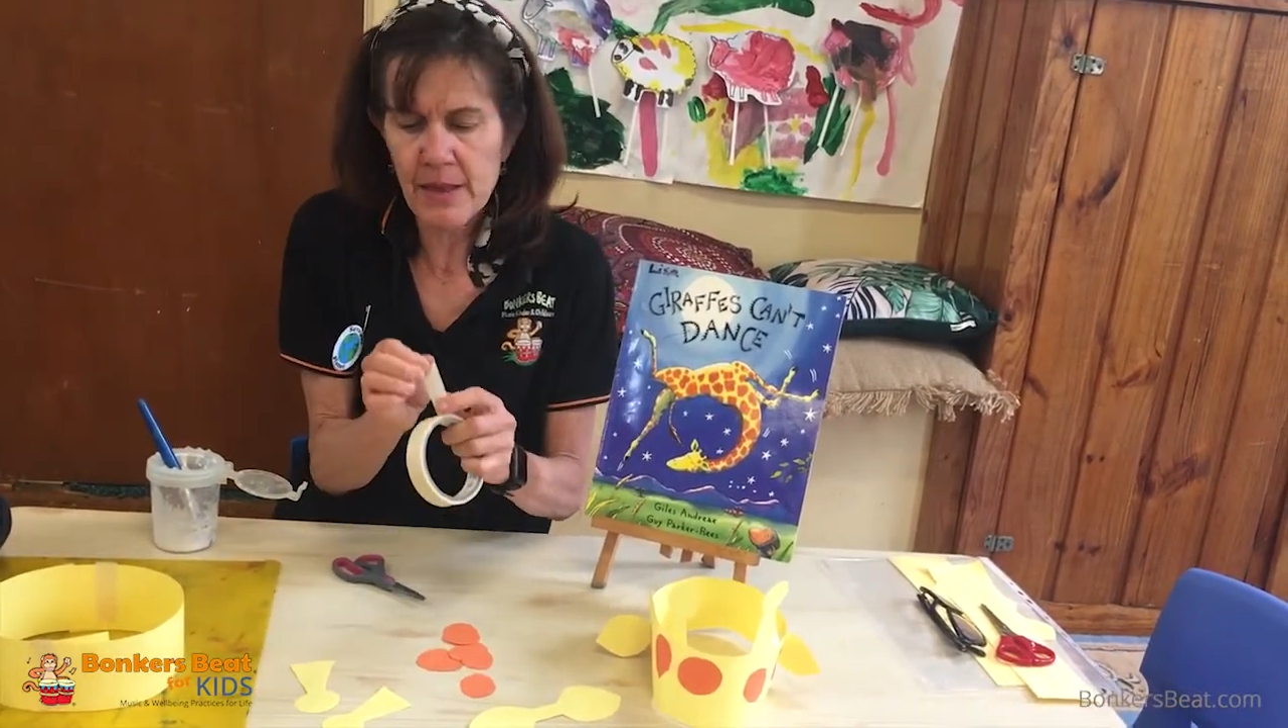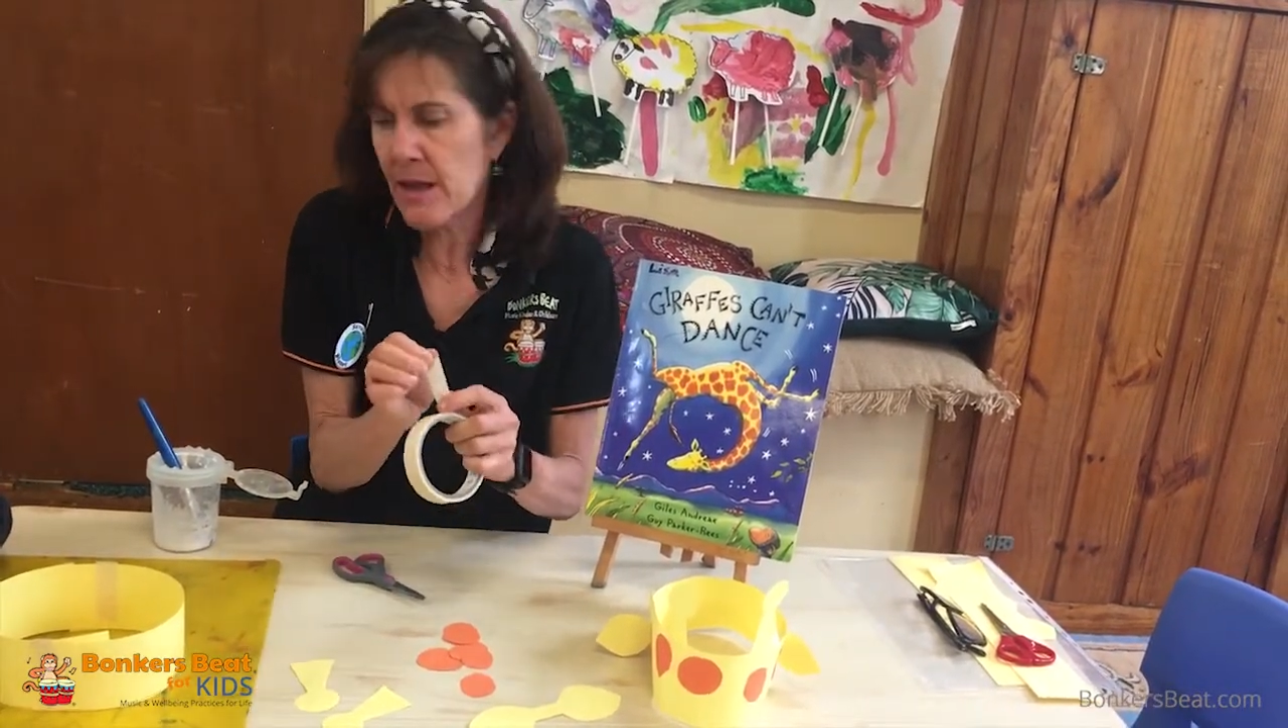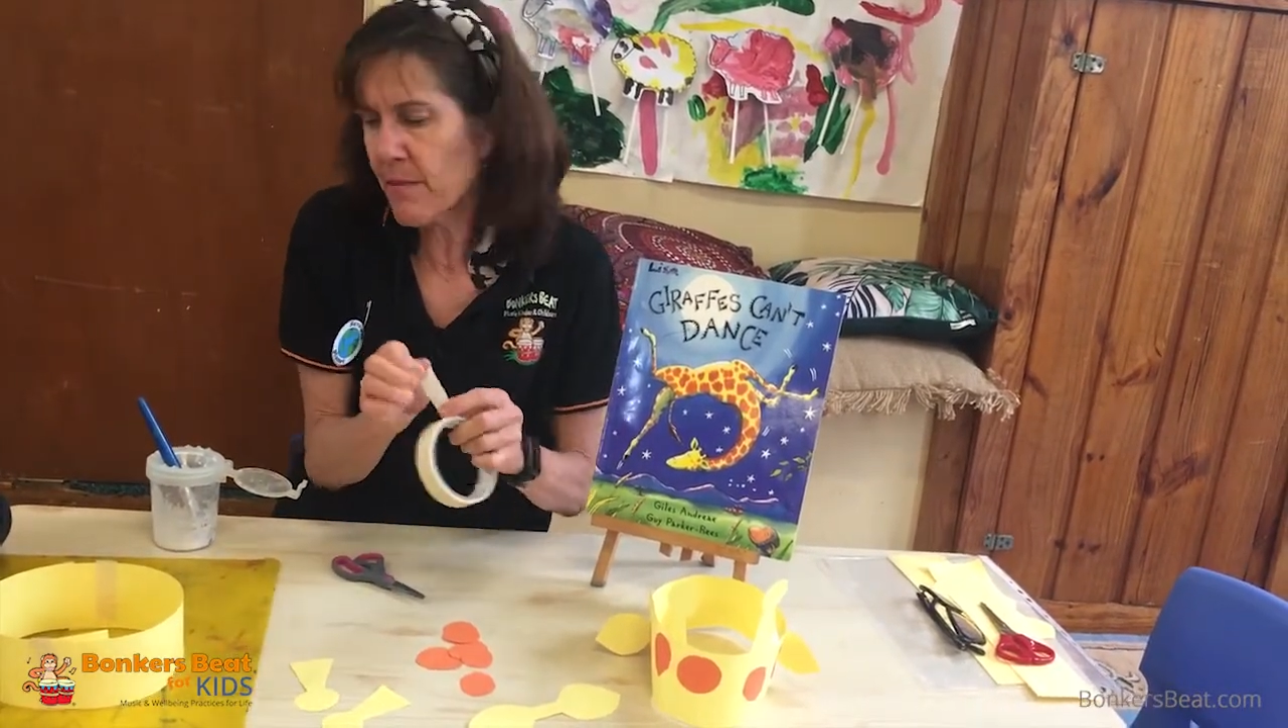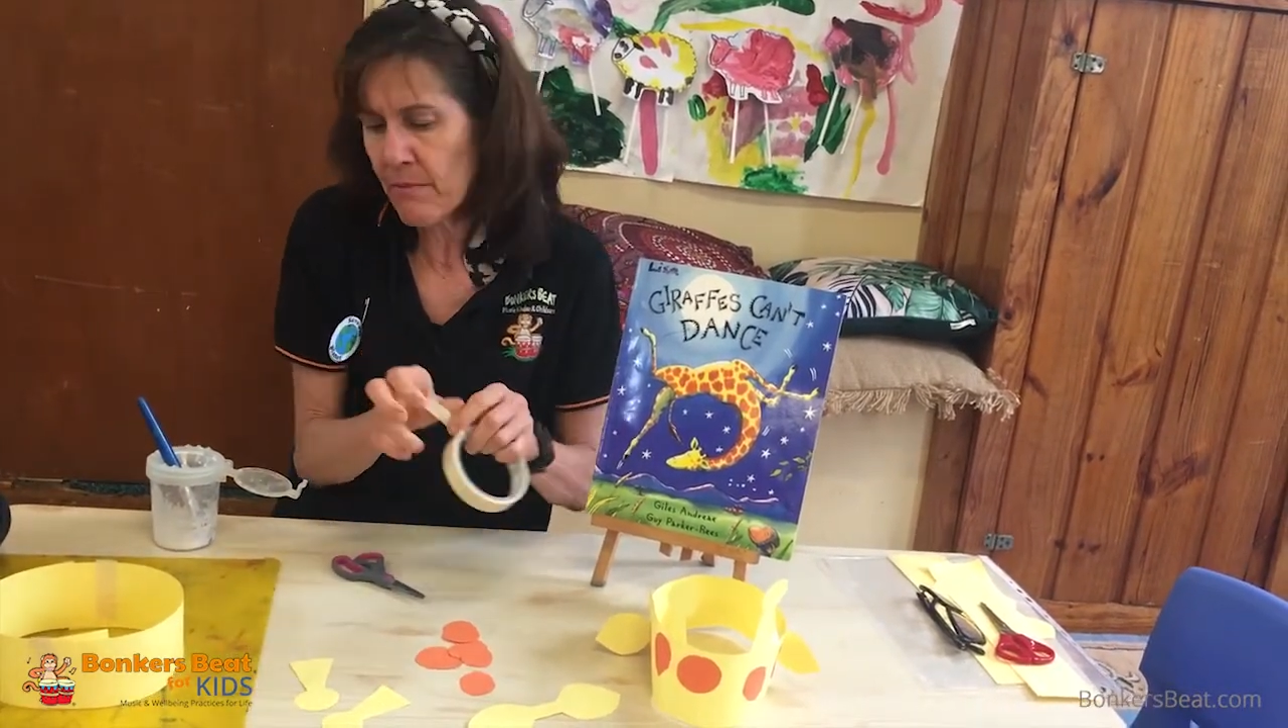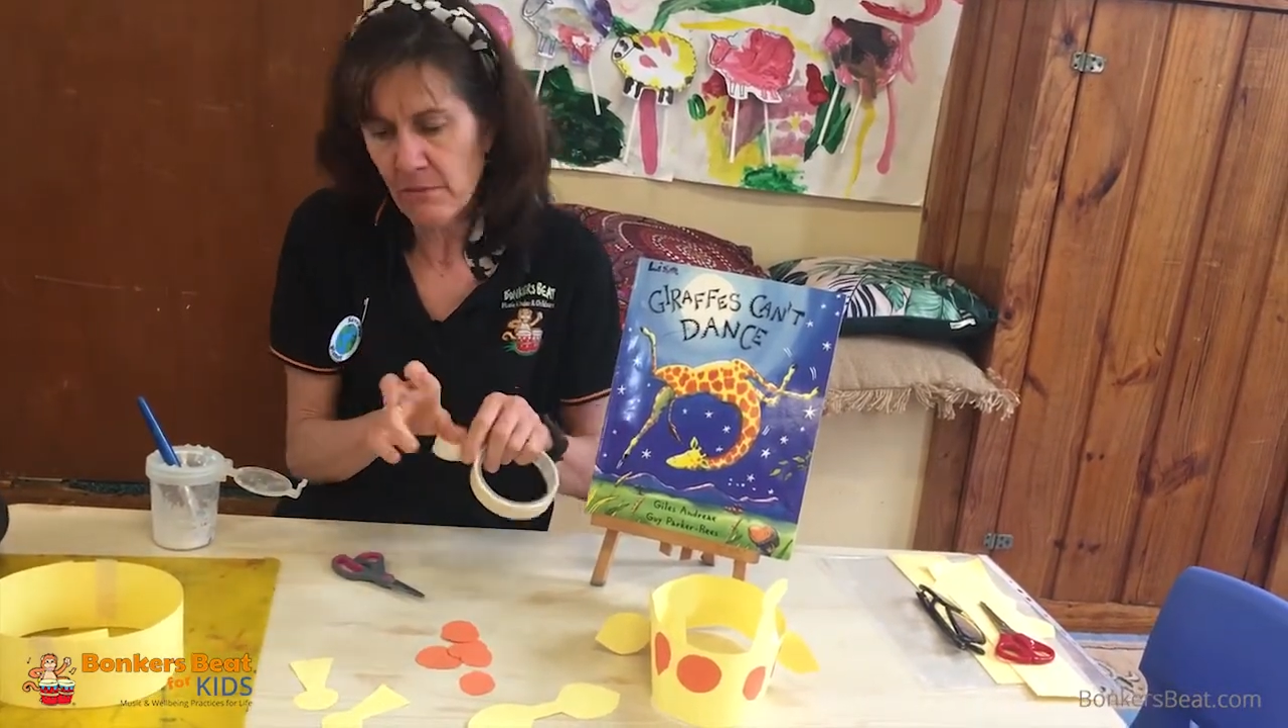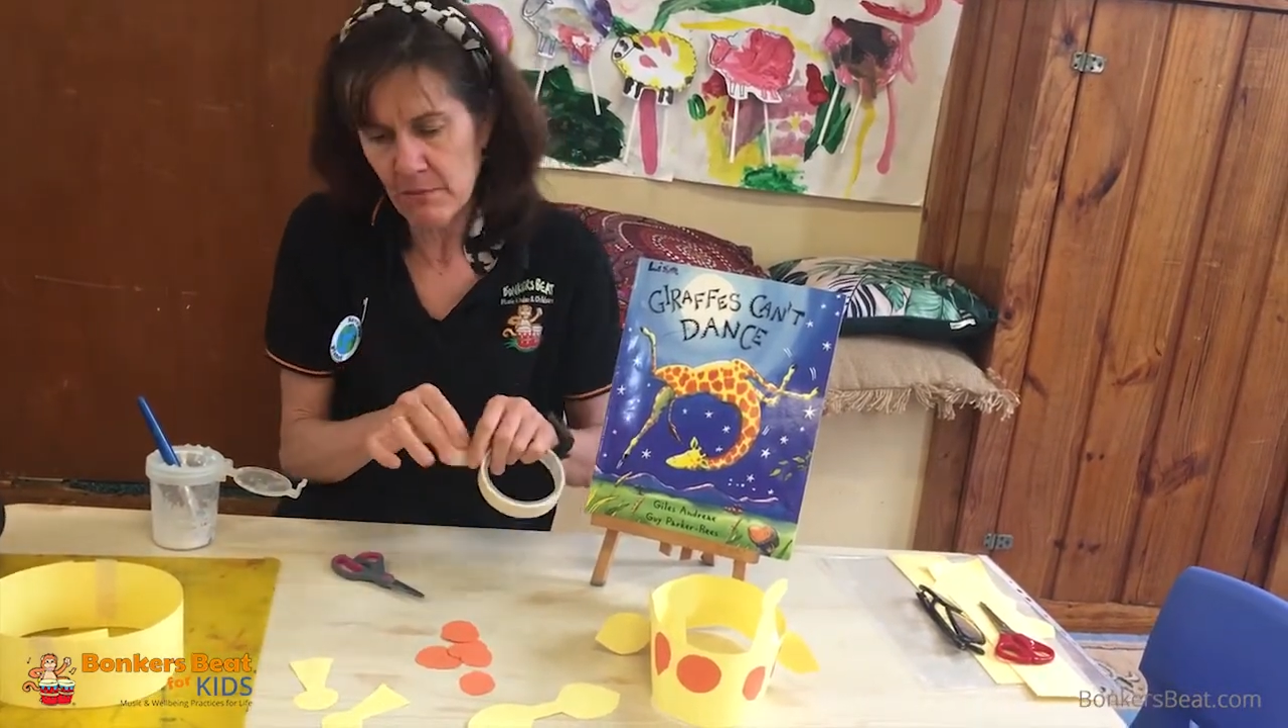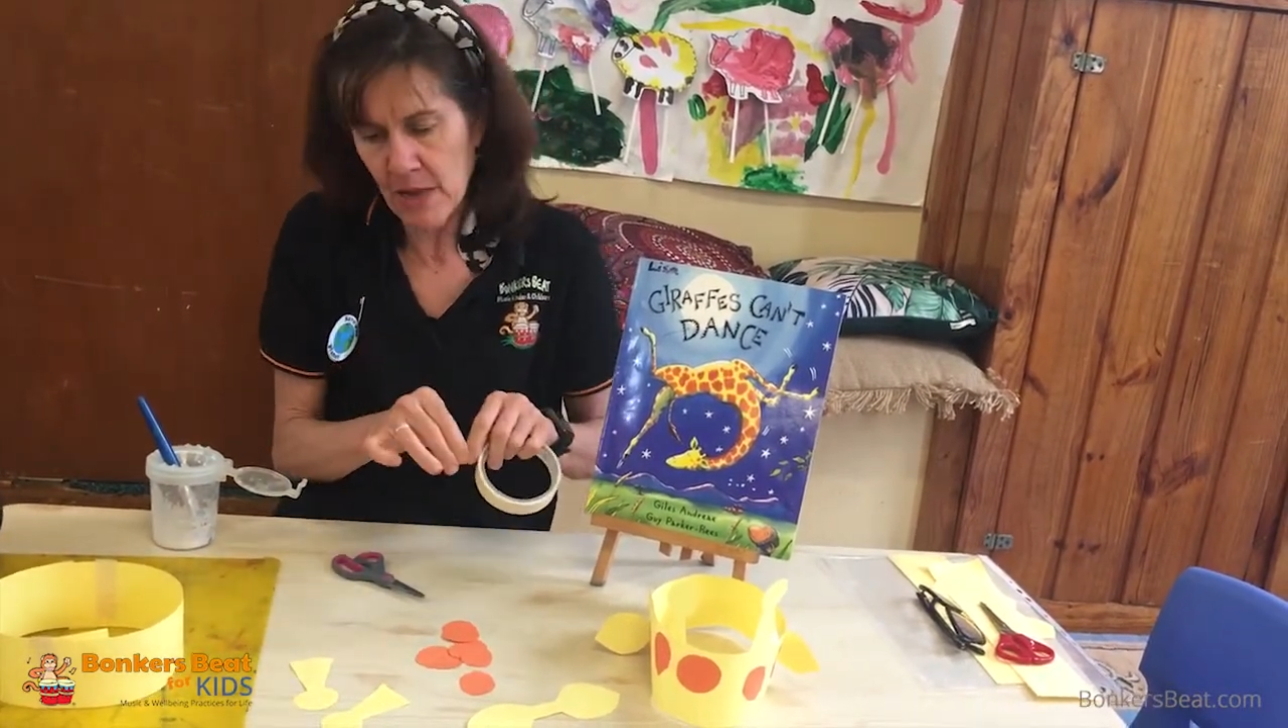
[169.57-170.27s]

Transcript: them